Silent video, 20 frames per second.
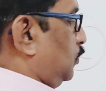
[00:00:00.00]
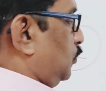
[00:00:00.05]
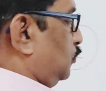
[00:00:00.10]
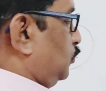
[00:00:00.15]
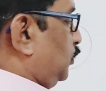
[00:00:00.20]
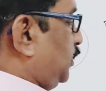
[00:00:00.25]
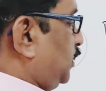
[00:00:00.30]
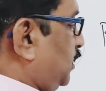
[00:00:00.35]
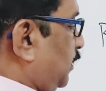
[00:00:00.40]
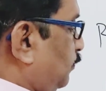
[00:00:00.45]

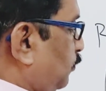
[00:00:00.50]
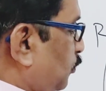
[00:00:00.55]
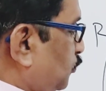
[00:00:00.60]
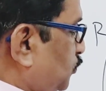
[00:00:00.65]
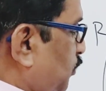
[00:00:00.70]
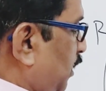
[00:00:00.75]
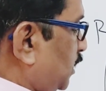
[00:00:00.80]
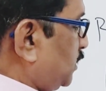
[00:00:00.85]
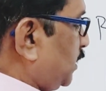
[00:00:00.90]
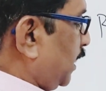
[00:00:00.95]
So it is the
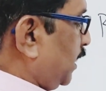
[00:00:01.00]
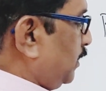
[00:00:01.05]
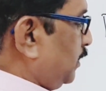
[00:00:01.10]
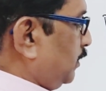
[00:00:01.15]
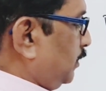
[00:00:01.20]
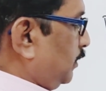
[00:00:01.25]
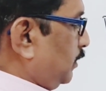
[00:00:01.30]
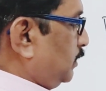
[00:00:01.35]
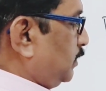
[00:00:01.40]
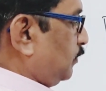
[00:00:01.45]
posterior
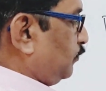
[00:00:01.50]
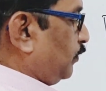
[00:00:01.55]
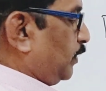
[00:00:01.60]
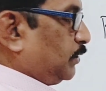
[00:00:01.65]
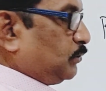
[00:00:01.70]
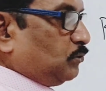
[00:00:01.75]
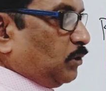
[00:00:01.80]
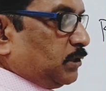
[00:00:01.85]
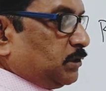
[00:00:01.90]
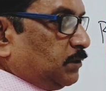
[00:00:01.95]
side, is the
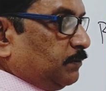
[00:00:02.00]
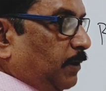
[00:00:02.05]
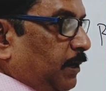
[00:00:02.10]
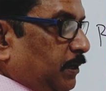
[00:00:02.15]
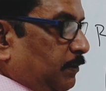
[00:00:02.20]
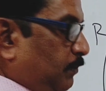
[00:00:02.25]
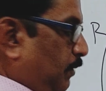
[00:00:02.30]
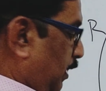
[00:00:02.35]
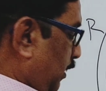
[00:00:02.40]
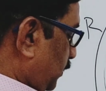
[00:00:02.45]
first thoracic
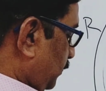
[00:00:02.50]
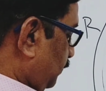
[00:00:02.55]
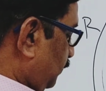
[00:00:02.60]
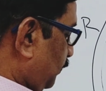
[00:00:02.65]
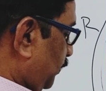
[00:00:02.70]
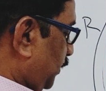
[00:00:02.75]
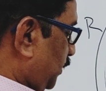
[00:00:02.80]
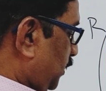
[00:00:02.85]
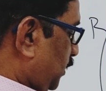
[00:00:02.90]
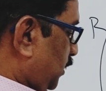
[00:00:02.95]
vertebra,
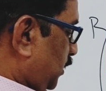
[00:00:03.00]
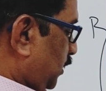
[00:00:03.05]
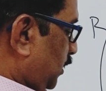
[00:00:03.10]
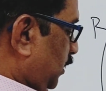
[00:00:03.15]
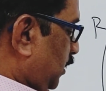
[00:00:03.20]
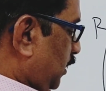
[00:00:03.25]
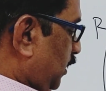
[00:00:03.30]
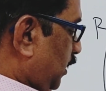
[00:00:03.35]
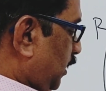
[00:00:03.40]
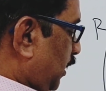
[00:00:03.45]

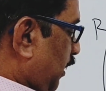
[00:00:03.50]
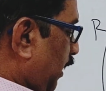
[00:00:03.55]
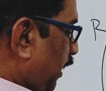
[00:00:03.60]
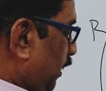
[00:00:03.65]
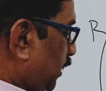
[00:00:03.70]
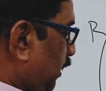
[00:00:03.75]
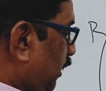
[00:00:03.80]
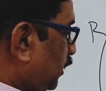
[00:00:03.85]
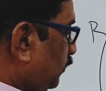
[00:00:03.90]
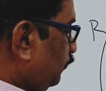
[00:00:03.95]

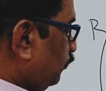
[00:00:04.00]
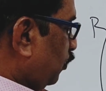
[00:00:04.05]
and in